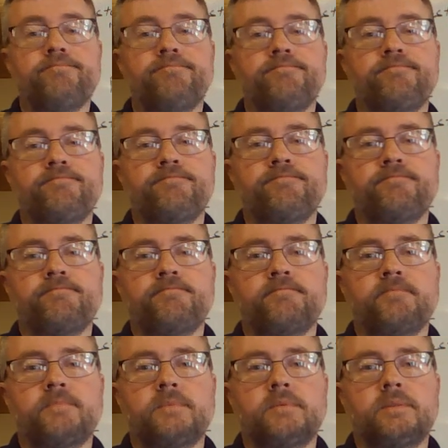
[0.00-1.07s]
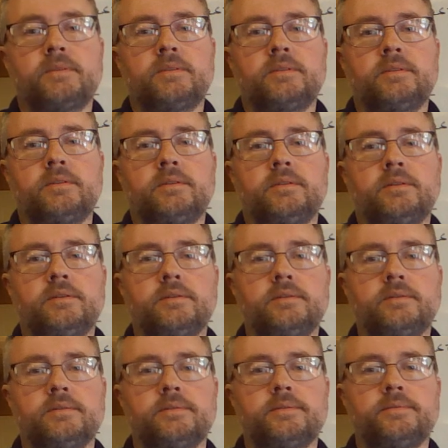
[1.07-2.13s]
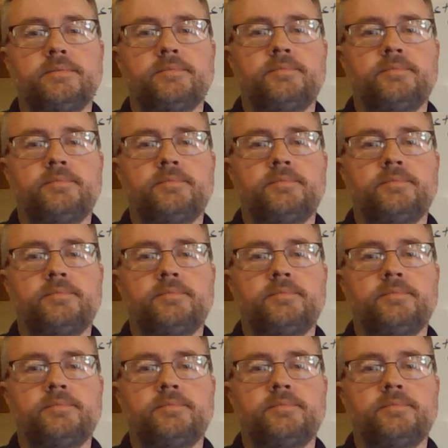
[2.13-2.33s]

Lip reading: Nobody speaks.